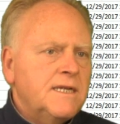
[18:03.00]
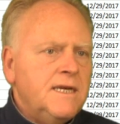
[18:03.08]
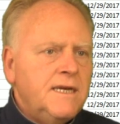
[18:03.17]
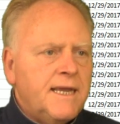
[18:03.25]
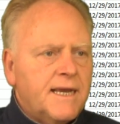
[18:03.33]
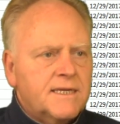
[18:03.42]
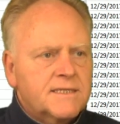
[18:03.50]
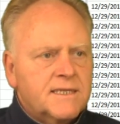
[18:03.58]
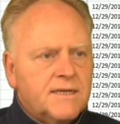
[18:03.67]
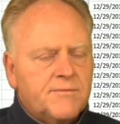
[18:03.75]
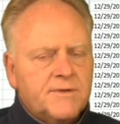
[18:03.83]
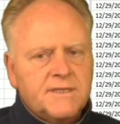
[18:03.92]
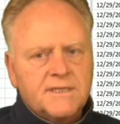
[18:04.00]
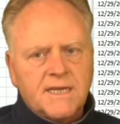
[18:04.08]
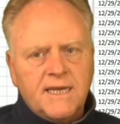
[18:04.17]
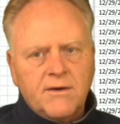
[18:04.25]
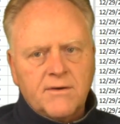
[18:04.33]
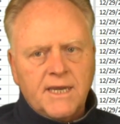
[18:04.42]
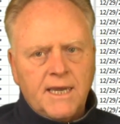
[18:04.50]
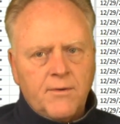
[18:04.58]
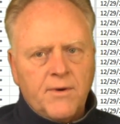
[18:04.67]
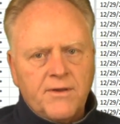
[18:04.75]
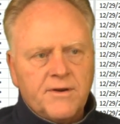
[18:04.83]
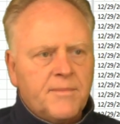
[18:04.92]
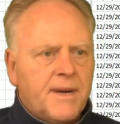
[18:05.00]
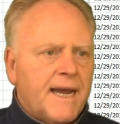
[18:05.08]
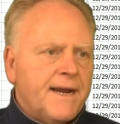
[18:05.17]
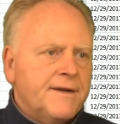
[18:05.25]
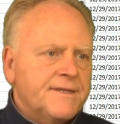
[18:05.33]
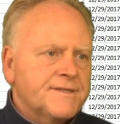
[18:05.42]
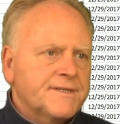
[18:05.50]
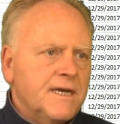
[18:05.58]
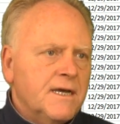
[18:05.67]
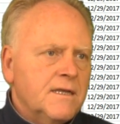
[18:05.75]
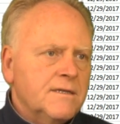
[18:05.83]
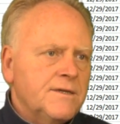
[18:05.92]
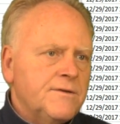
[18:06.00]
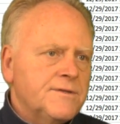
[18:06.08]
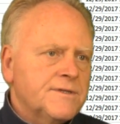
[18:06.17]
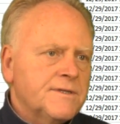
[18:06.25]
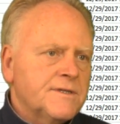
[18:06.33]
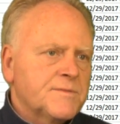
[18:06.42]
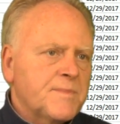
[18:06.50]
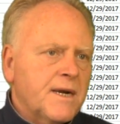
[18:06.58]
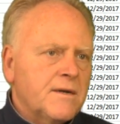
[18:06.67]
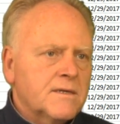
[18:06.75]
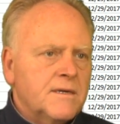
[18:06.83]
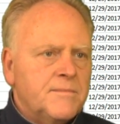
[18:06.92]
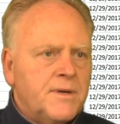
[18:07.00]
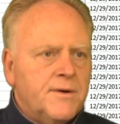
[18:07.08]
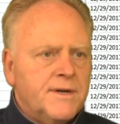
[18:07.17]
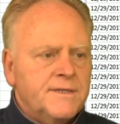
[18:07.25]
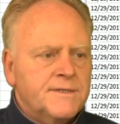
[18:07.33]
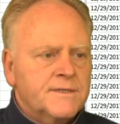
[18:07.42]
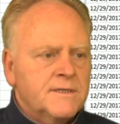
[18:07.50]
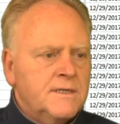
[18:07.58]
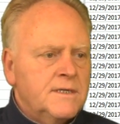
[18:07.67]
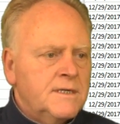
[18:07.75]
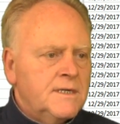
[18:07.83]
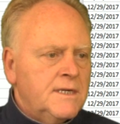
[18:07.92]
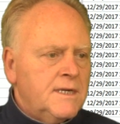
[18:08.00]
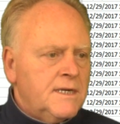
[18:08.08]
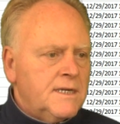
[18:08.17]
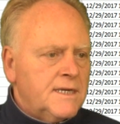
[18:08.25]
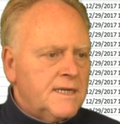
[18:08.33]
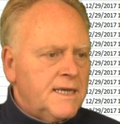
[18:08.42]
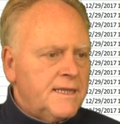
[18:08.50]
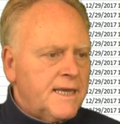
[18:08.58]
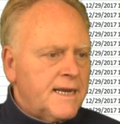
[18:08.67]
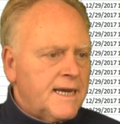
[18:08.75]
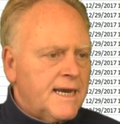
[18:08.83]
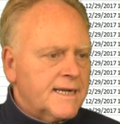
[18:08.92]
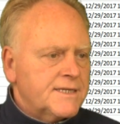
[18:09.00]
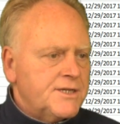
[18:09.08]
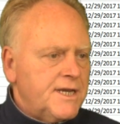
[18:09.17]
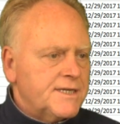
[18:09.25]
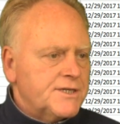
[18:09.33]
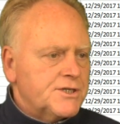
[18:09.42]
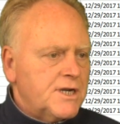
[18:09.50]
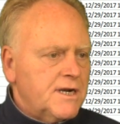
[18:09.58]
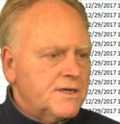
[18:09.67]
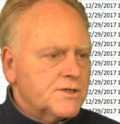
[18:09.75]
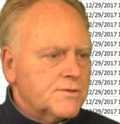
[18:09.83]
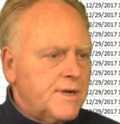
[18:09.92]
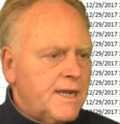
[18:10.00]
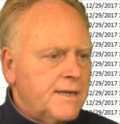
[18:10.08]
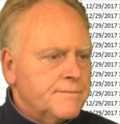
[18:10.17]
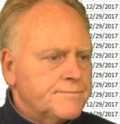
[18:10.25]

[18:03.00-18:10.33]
an index that would say, okay, whether to buy or sell using the spiral components, and again that octet charge array.